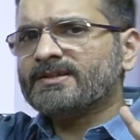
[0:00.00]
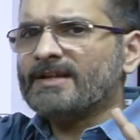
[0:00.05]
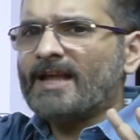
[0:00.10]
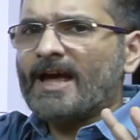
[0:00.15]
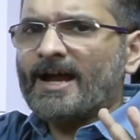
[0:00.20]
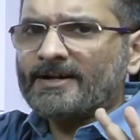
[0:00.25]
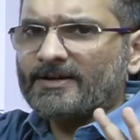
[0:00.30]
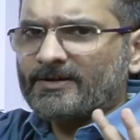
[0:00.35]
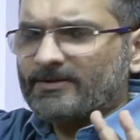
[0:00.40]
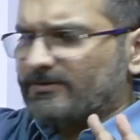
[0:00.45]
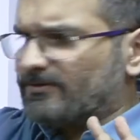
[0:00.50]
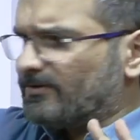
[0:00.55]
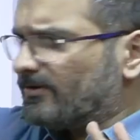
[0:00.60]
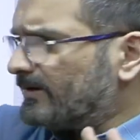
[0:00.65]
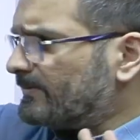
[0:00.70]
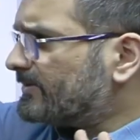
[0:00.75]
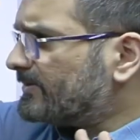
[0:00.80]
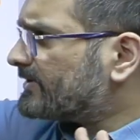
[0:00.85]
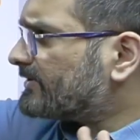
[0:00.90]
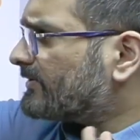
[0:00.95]
CLAT
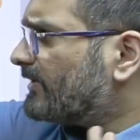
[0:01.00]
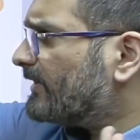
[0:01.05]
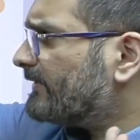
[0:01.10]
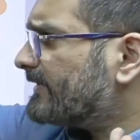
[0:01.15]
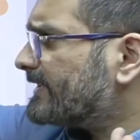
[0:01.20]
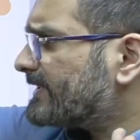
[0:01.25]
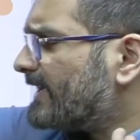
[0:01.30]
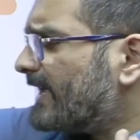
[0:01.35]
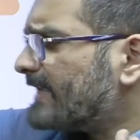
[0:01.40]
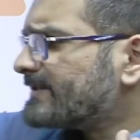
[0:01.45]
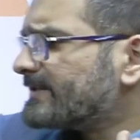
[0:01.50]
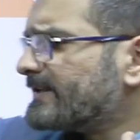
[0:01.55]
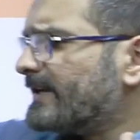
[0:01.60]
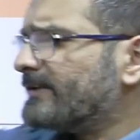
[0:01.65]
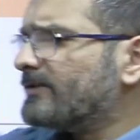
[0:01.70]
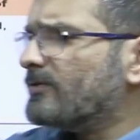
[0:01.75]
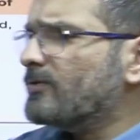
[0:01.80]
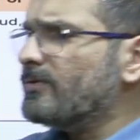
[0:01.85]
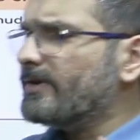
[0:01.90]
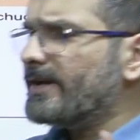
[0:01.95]
almost always asks,
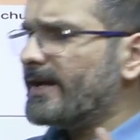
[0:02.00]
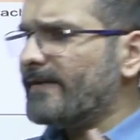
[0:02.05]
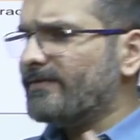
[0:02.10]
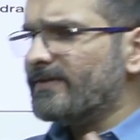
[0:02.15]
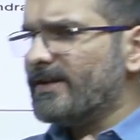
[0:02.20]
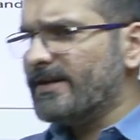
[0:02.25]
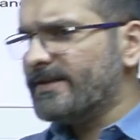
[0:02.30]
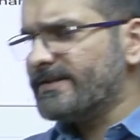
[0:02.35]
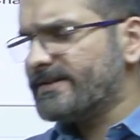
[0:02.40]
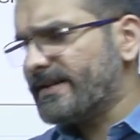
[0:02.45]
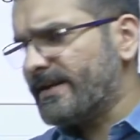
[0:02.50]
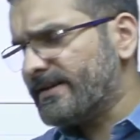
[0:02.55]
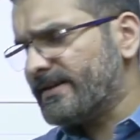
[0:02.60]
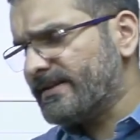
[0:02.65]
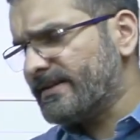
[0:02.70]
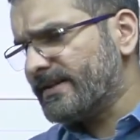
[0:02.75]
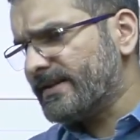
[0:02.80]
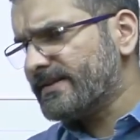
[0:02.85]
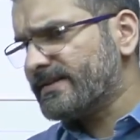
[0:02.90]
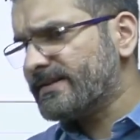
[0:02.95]
and who gave the dissent
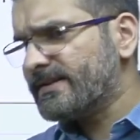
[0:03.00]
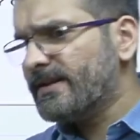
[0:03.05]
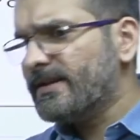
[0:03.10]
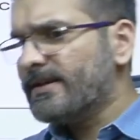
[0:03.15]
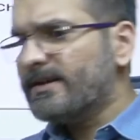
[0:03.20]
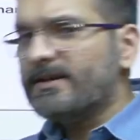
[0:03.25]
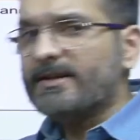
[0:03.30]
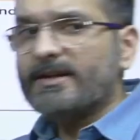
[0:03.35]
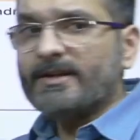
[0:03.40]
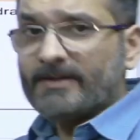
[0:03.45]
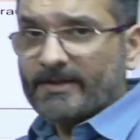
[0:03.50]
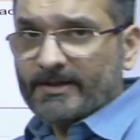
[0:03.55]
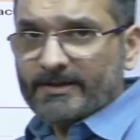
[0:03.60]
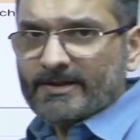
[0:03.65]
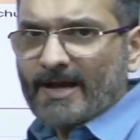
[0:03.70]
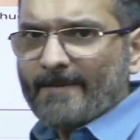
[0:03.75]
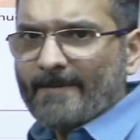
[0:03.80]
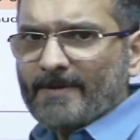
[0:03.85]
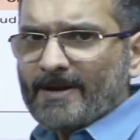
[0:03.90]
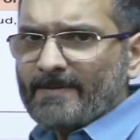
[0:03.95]
in this? In the
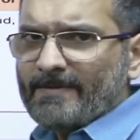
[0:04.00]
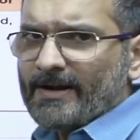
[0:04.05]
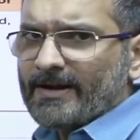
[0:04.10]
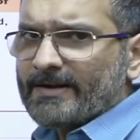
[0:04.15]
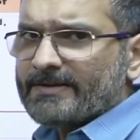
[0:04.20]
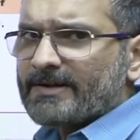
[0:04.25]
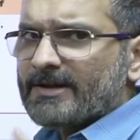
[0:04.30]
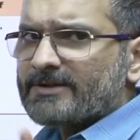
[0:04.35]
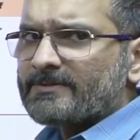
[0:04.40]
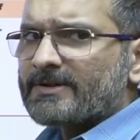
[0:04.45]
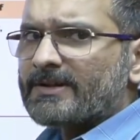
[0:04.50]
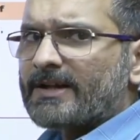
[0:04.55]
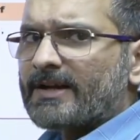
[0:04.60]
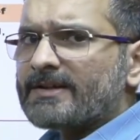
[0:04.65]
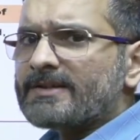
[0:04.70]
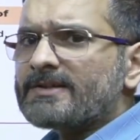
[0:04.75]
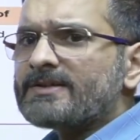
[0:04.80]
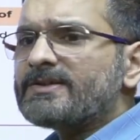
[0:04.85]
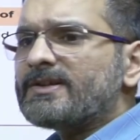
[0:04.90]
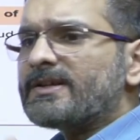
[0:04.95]
Sabrimala judgment, that
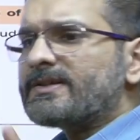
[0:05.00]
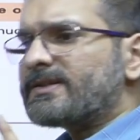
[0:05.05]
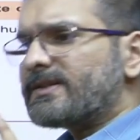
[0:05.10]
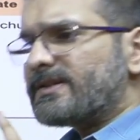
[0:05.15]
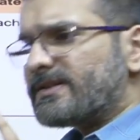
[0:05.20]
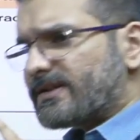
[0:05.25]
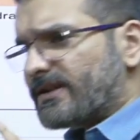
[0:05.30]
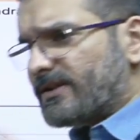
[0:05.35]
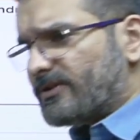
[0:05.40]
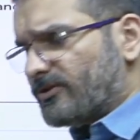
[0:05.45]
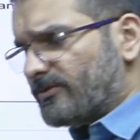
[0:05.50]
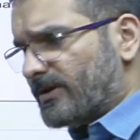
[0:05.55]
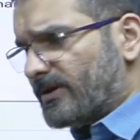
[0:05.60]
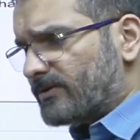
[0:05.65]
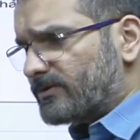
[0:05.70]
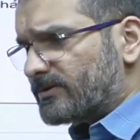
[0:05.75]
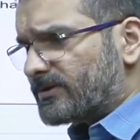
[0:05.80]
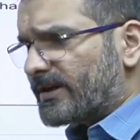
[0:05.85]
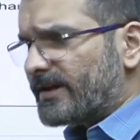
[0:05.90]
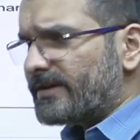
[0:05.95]
is Justice Indu
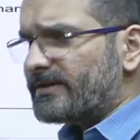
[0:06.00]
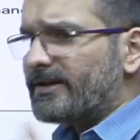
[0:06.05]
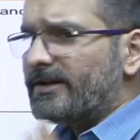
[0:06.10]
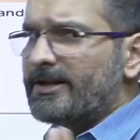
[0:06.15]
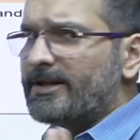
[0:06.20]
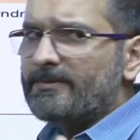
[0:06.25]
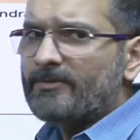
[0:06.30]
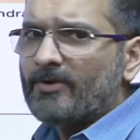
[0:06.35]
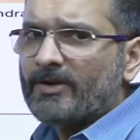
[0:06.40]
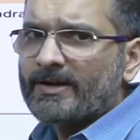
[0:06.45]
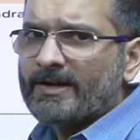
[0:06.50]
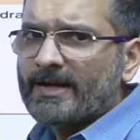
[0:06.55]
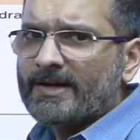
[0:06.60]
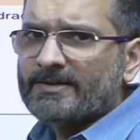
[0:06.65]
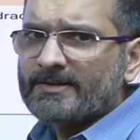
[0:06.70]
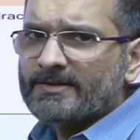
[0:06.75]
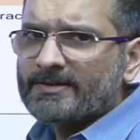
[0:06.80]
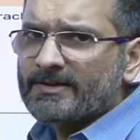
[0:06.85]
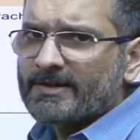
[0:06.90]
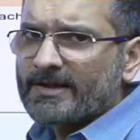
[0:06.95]
Malhotra. In the
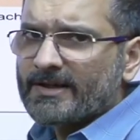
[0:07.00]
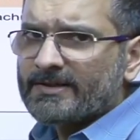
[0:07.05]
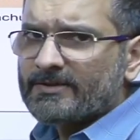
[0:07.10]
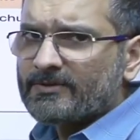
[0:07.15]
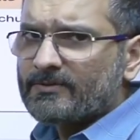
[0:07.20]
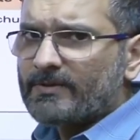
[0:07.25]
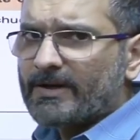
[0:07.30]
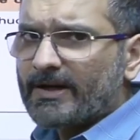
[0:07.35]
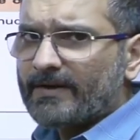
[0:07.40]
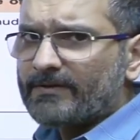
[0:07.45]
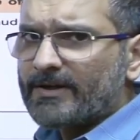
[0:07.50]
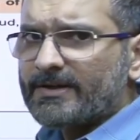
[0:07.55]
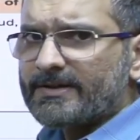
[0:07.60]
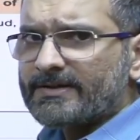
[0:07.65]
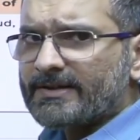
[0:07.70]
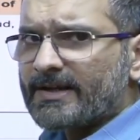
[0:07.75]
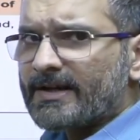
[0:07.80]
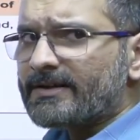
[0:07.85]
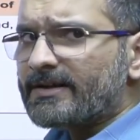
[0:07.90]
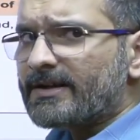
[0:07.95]
demonetization case, who gave the
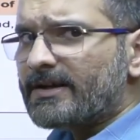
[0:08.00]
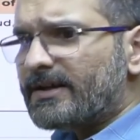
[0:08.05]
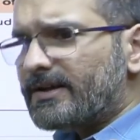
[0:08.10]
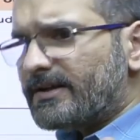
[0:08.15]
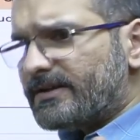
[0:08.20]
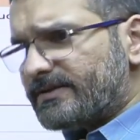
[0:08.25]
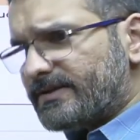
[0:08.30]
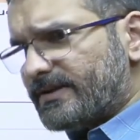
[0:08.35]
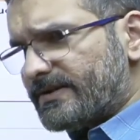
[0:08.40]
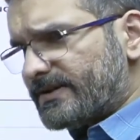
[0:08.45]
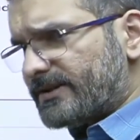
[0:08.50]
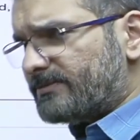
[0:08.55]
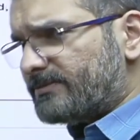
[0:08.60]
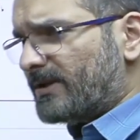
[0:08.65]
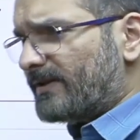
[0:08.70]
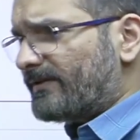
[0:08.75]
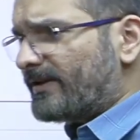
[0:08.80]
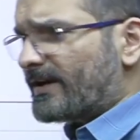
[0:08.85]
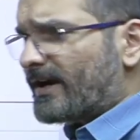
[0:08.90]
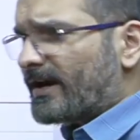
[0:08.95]
dissent? Justice
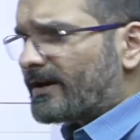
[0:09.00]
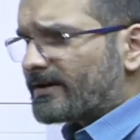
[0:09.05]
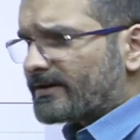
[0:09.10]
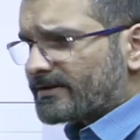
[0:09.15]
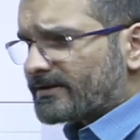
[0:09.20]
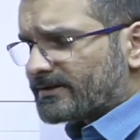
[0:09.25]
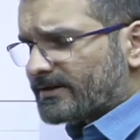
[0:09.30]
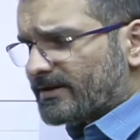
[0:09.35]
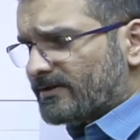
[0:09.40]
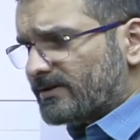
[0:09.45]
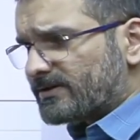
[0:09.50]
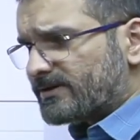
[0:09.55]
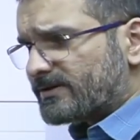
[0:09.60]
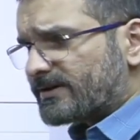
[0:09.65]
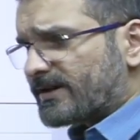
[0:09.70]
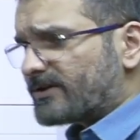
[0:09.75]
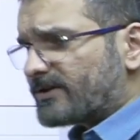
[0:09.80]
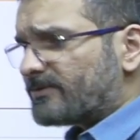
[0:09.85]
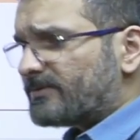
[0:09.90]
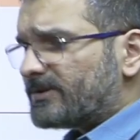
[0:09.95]
B.V. Nagaratna, also
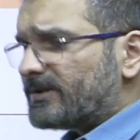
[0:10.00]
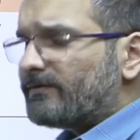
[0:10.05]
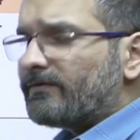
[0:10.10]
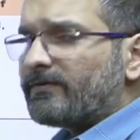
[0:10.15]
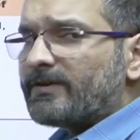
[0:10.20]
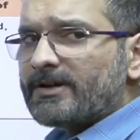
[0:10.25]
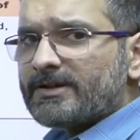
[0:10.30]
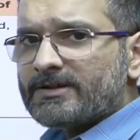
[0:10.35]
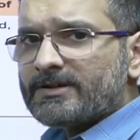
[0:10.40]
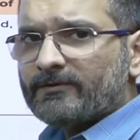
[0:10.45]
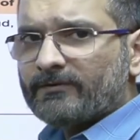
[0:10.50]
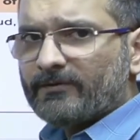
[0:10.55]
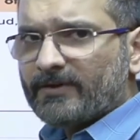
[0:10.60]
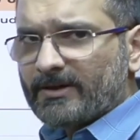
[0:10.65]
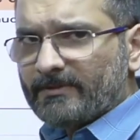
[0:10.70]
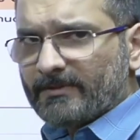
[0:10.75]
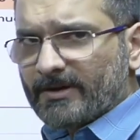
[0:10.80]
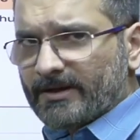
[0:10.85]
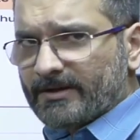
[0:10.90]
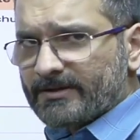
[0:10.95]
said to be the first
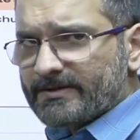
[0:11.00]
female